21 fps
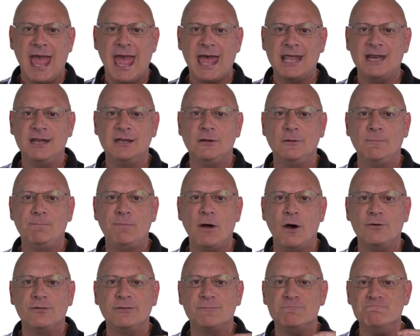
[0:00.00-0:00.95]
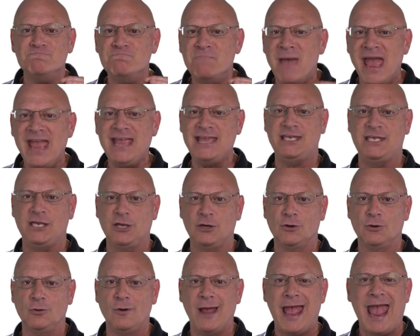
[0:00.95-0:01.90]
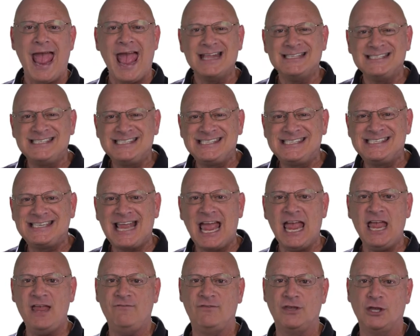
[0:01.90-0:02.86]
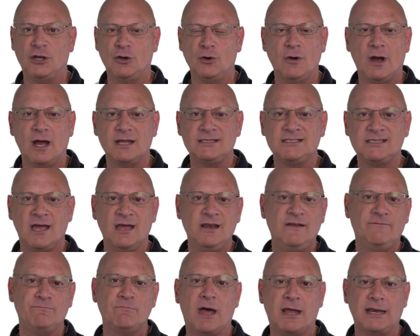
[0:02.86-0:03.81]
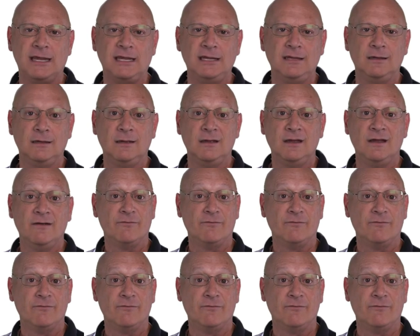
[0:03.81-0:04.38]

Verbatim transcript: And it'll both make you and save you a ton of money